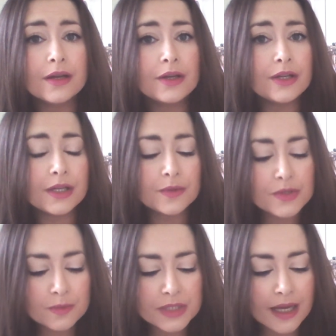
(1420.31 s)
You know,
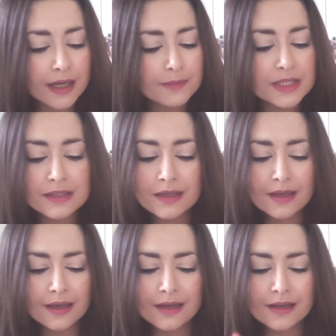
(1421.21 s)
sometimes
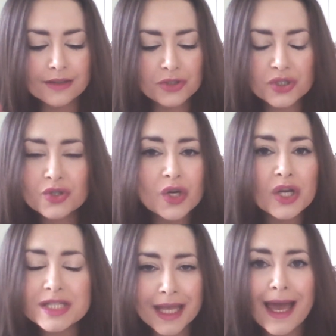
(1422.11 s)
just
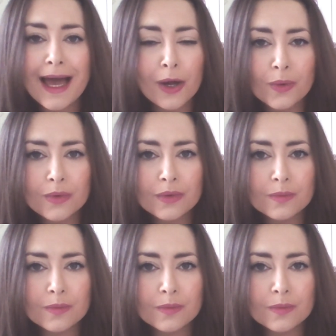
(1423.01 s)
crossing out